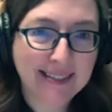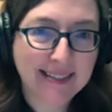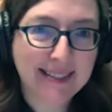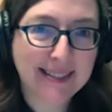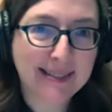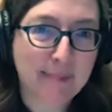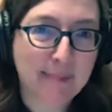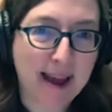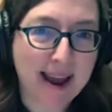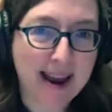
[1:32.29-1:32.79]

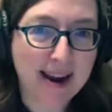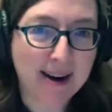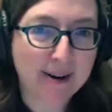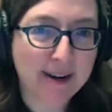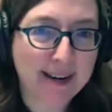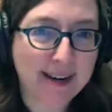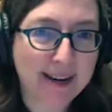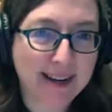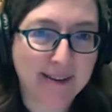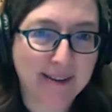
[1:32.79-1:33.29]
It's my
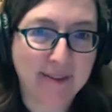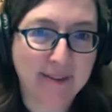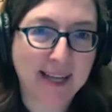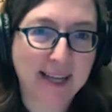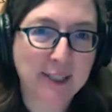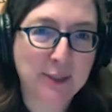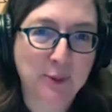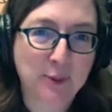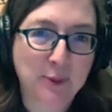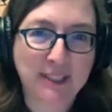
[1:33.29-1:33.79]
area of
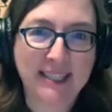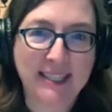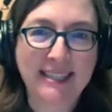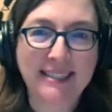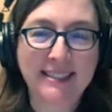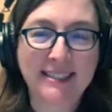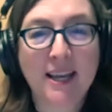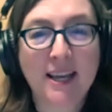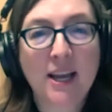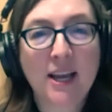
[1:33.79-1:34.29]

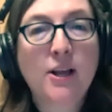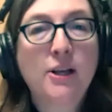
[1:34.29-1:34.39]
expertise.